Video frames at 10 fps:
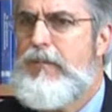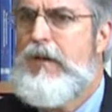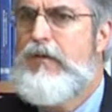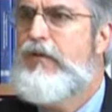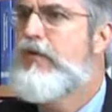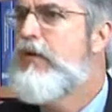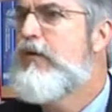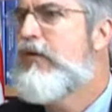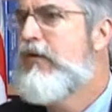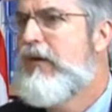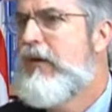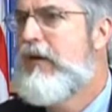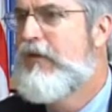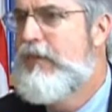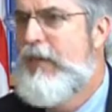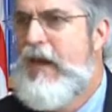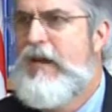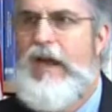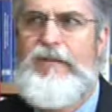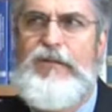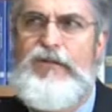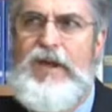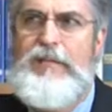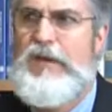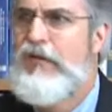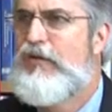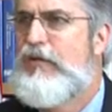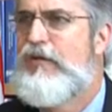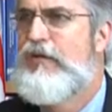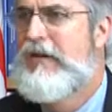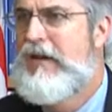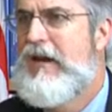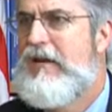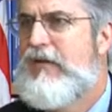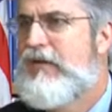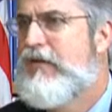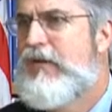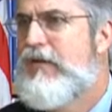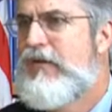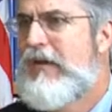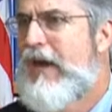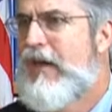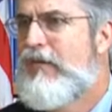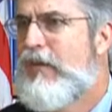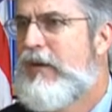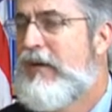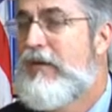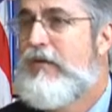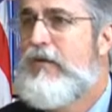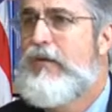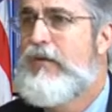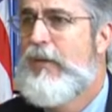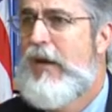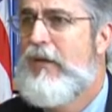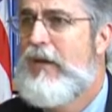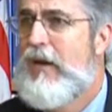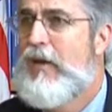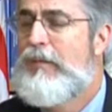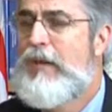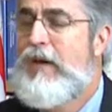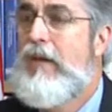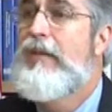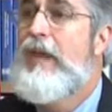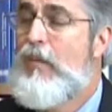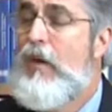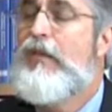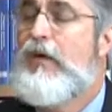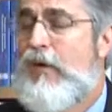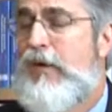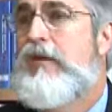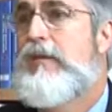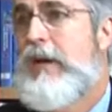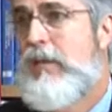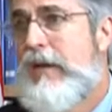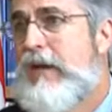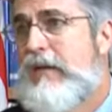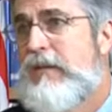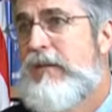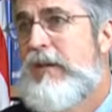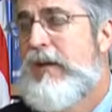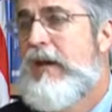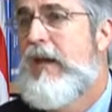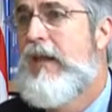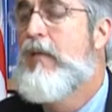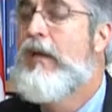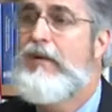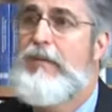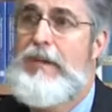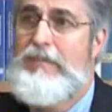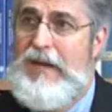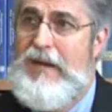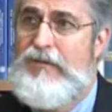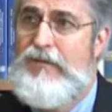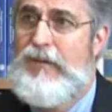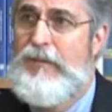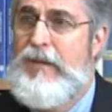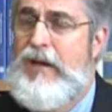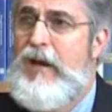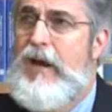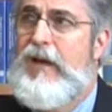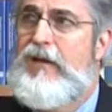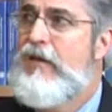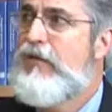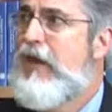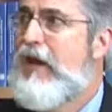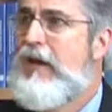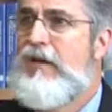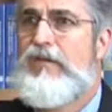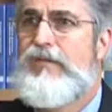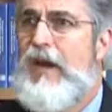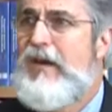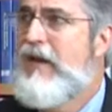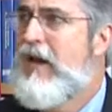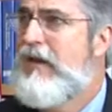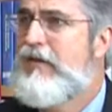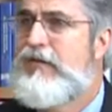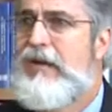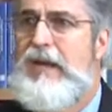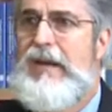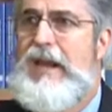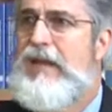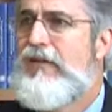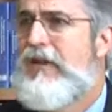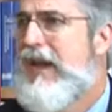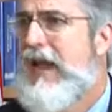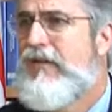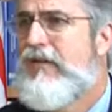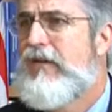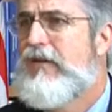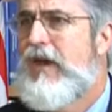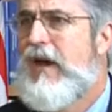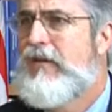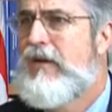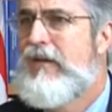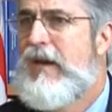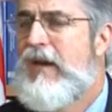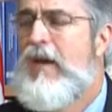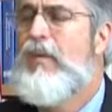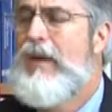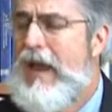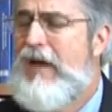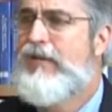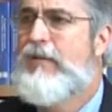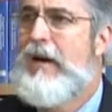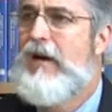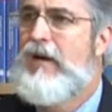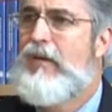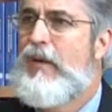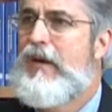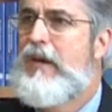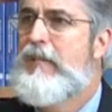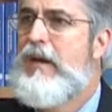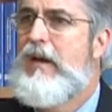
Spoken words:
students in Spain have the same issues and needs as students in California and students around the globe. They want their learning to be real, and they want it to be meaningful. And in this day and age of technology and instant access to everything, we have to make our curriculum